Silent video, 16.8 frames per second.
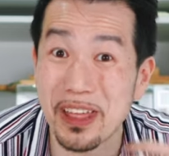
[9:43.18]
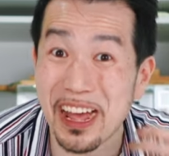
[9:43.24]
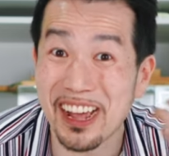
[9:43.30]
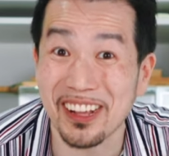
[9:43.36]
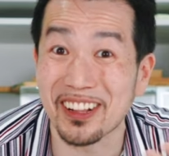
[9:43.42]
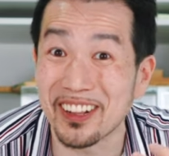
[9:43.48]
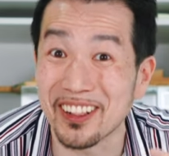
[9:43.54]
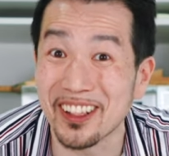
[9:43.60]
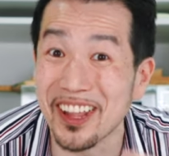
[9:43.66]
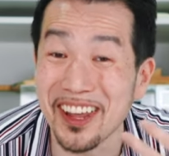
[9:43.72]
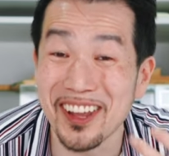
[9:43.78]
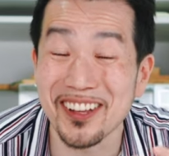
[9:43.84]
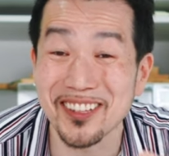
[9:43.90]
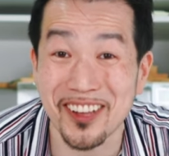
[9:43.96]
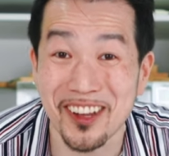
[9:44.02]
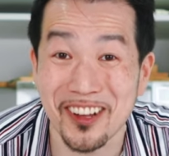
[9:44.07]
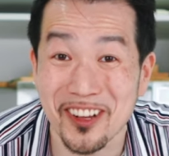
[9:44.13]
that
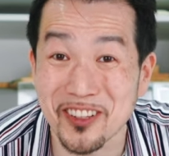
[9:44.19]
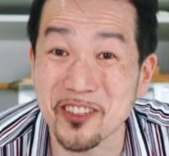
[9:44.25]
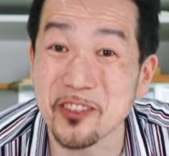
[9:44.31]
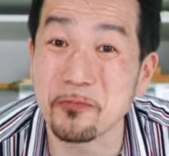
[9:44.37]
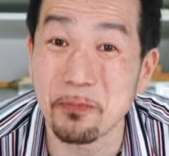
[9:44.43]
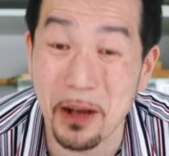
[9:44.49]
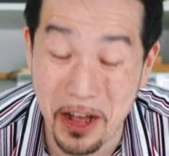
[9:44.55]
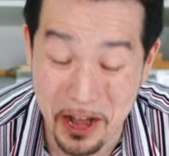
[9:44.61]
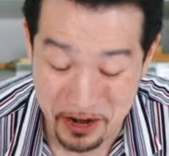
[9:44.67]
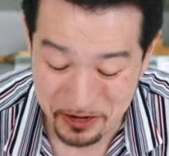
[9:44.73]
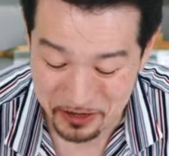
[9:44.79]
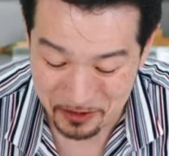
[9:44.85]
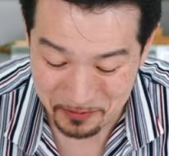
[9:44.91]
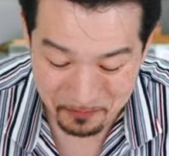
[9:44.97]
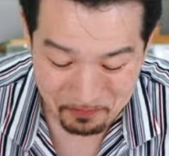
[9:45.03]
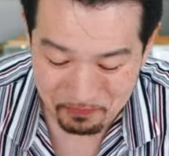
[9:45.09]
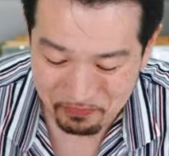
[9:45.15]
glaze like a sponge.